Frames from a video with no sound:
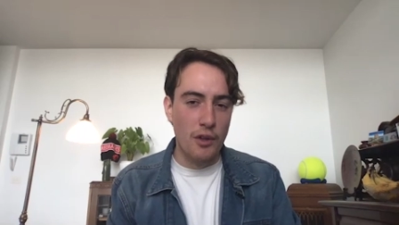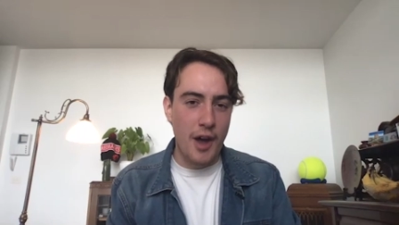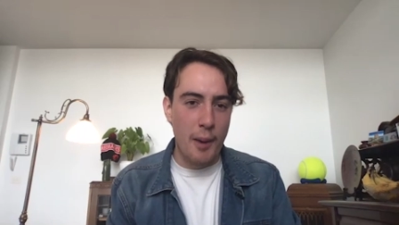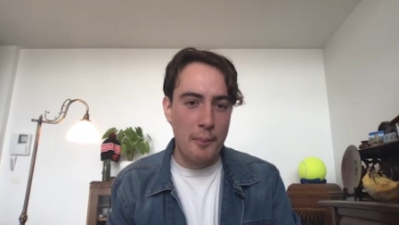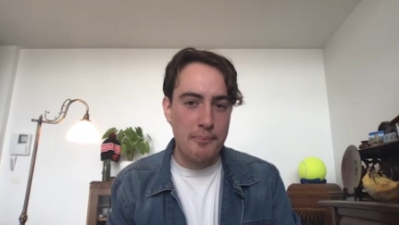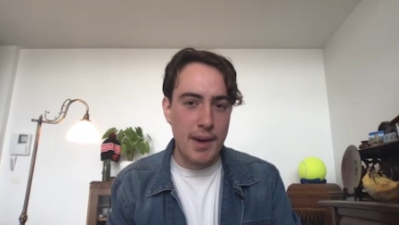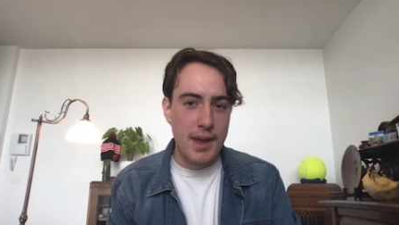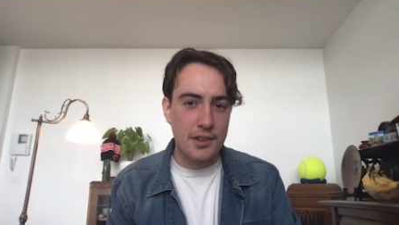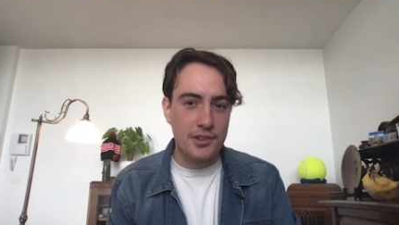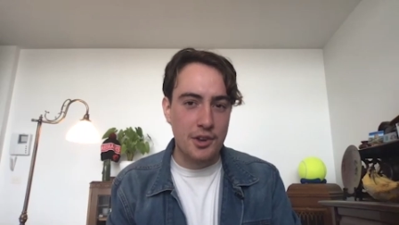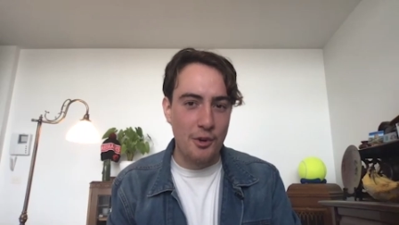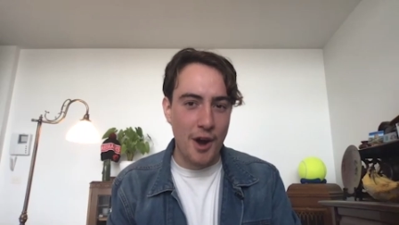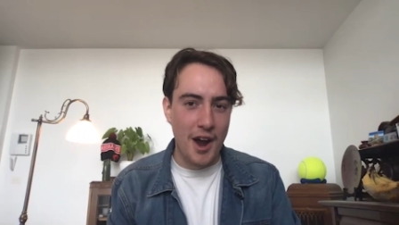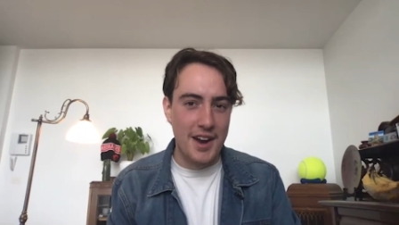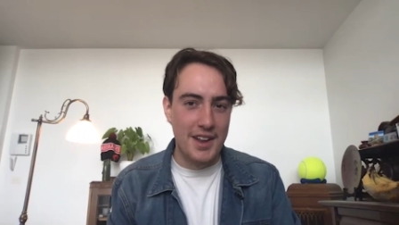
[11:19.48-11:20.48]
of our
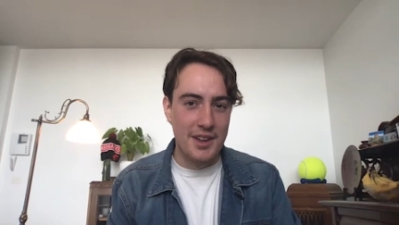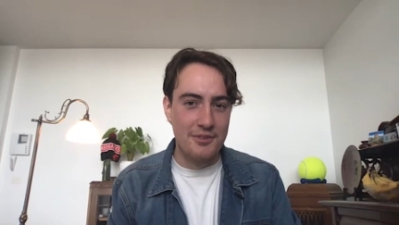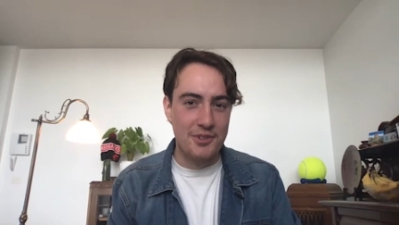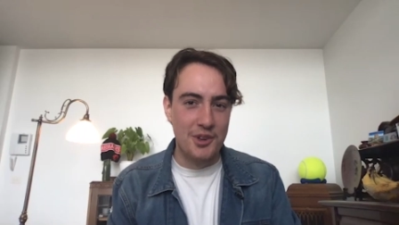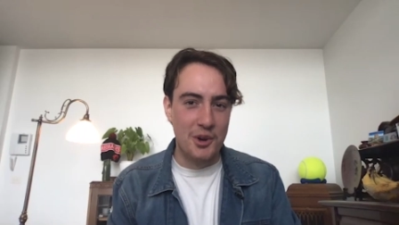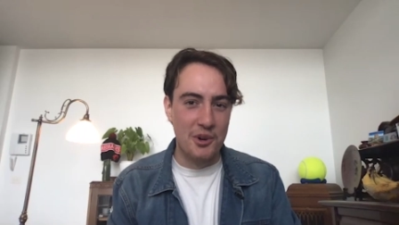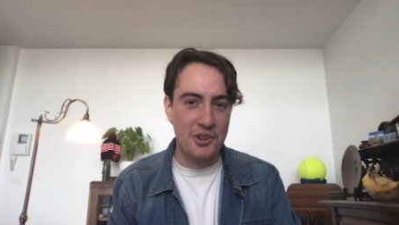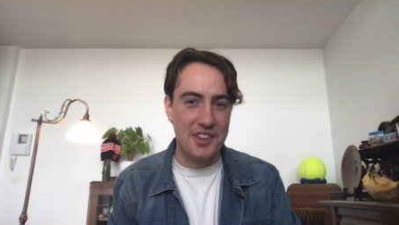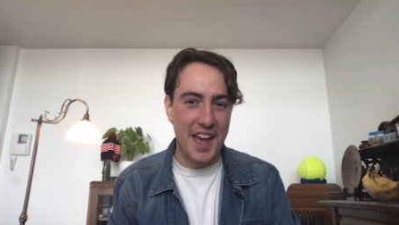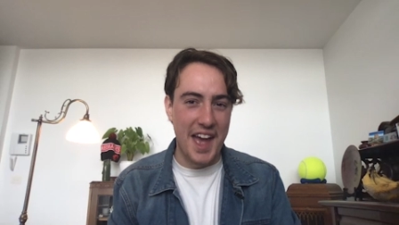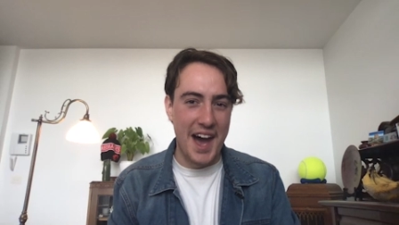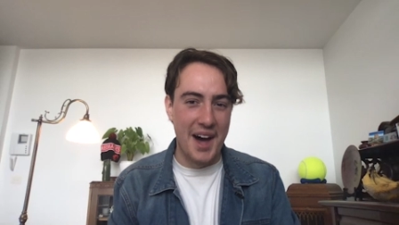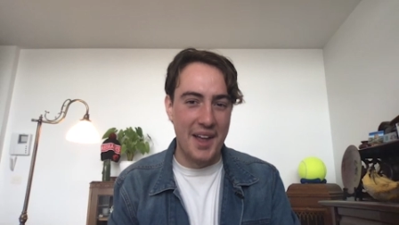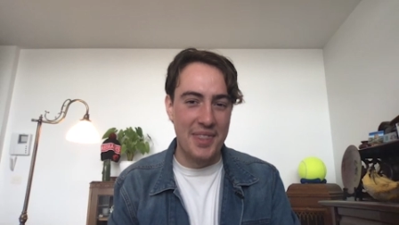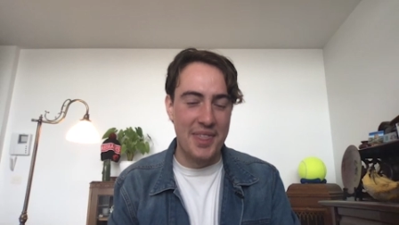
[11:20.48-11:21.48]
Mediterranean viewers
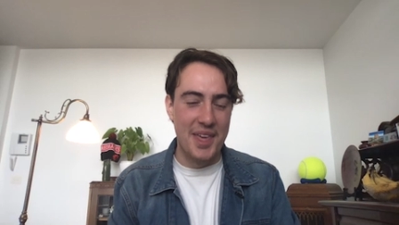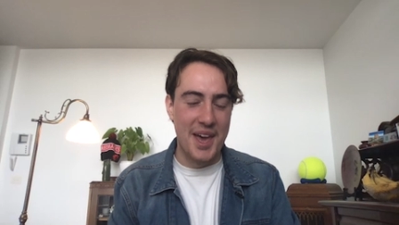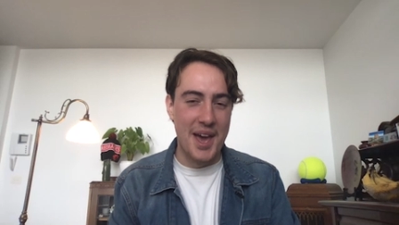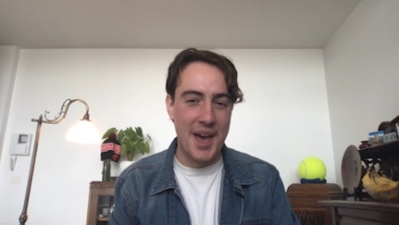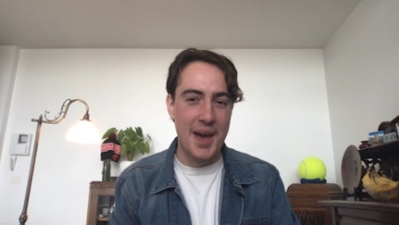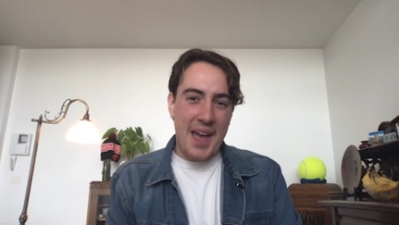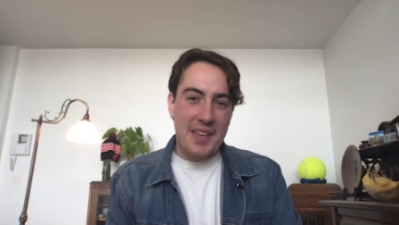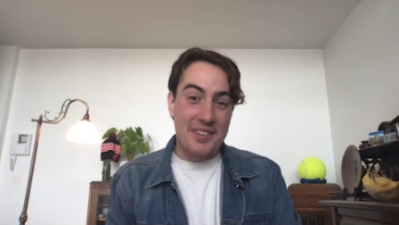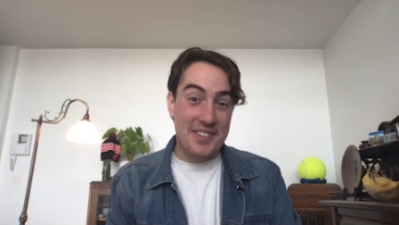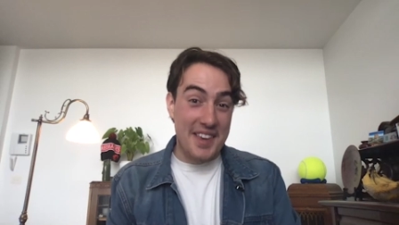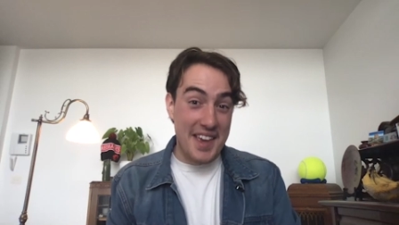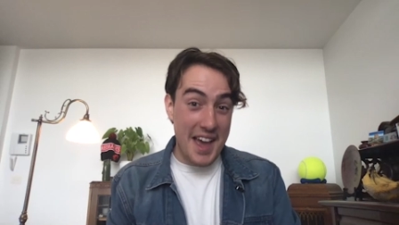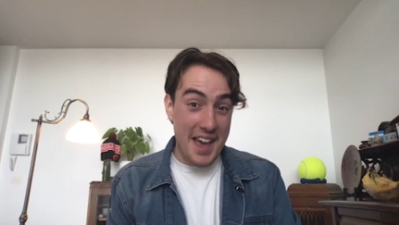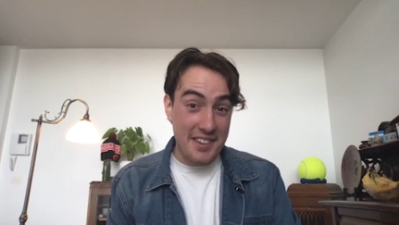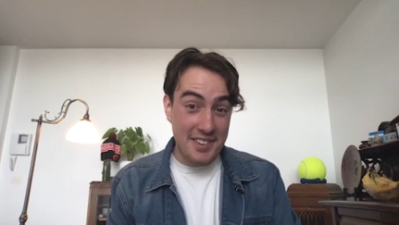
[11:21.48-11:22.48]
out there,
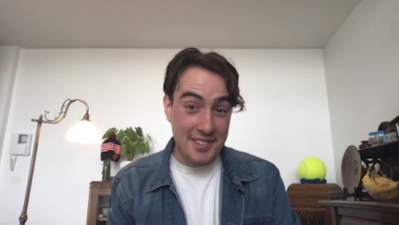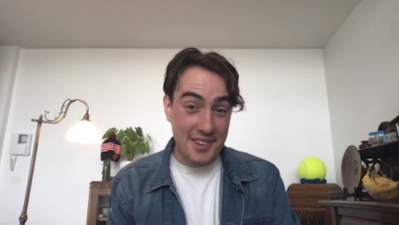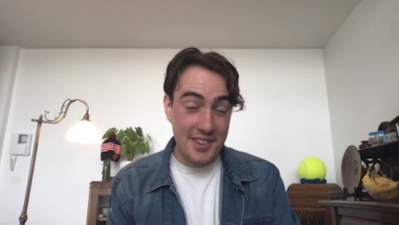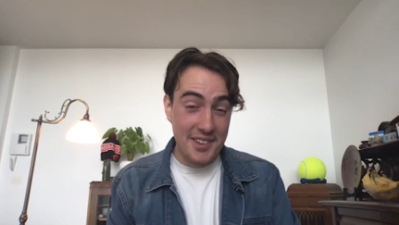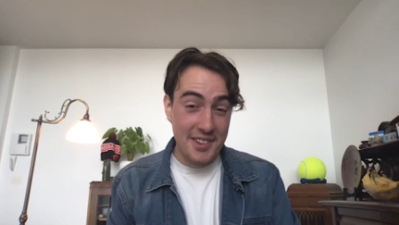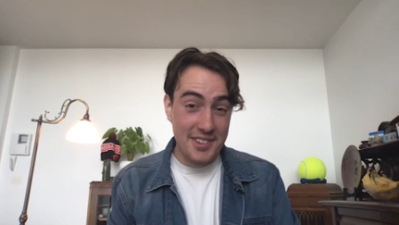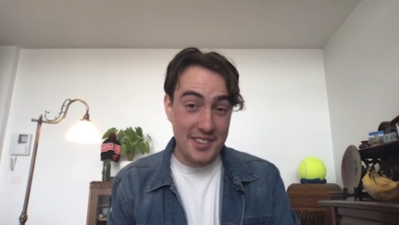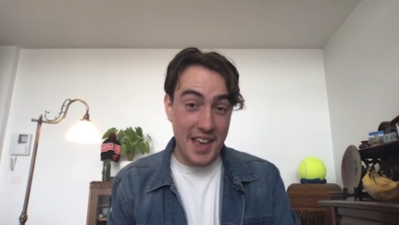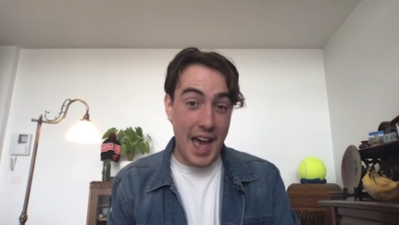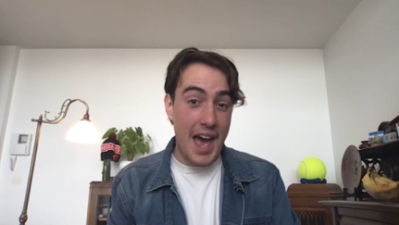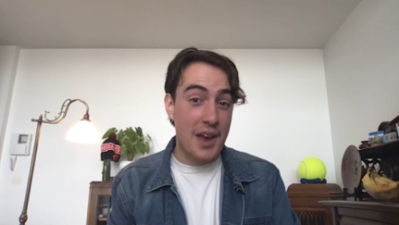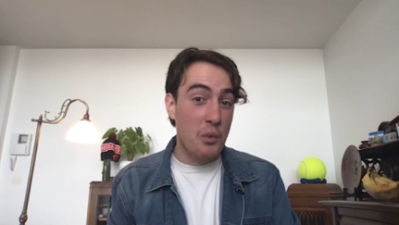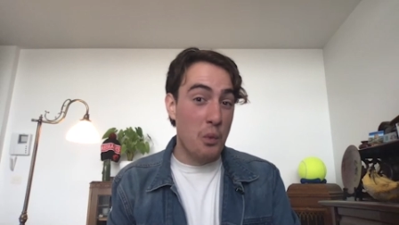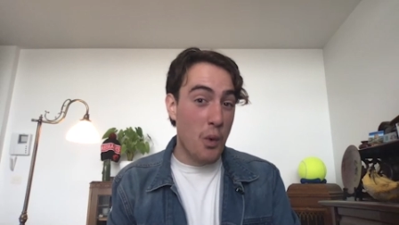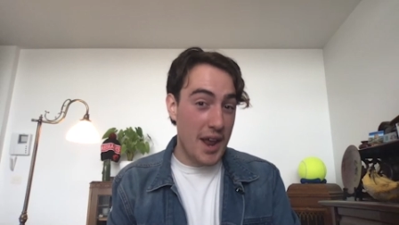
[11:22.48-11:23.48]
siestas
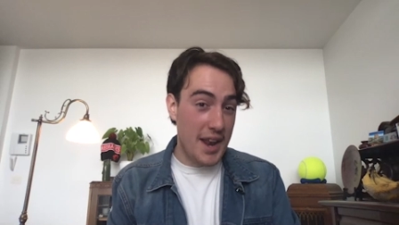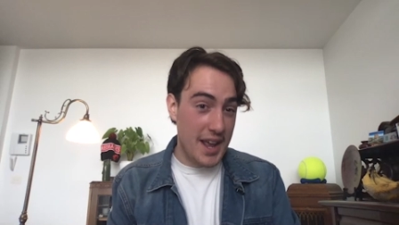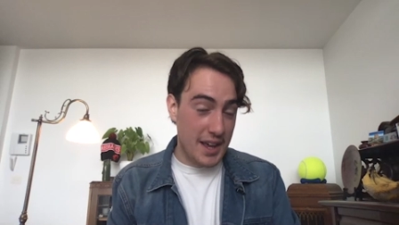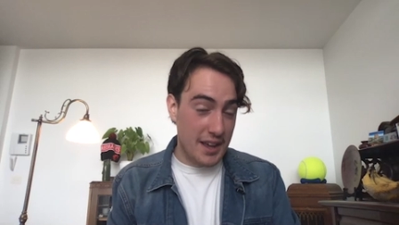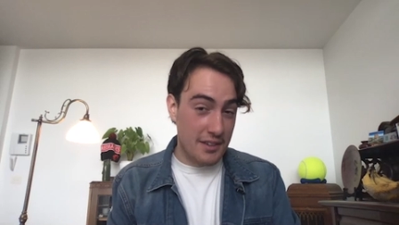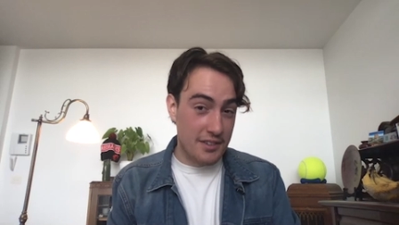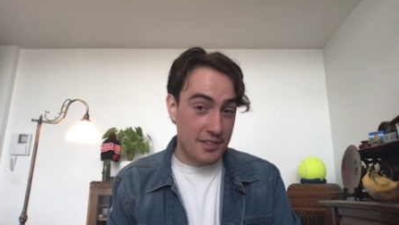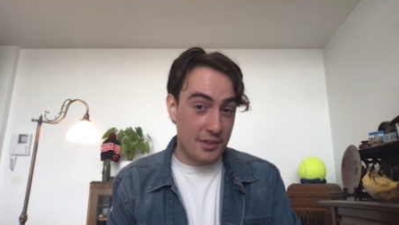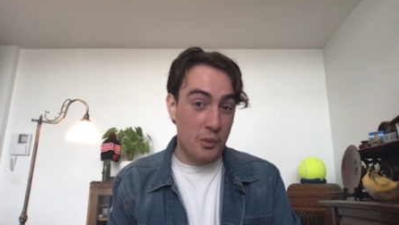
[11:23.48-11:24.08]
and weddings,